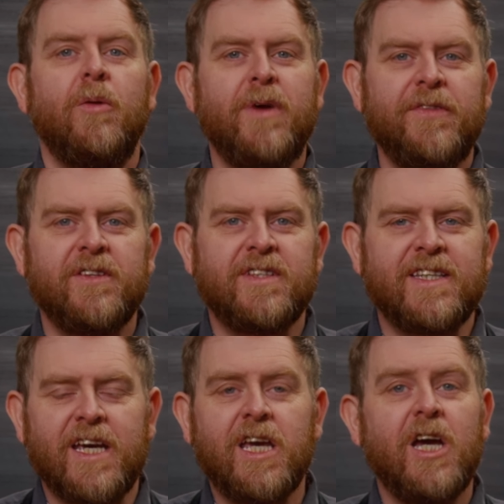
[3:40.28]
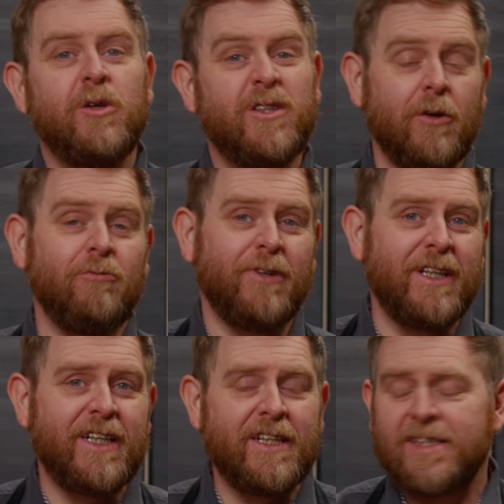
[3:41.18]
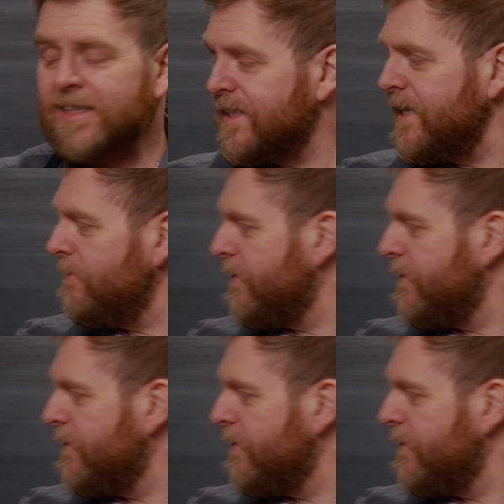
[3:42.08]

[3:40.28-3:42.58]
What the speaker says: our method today, you don't really need to sieve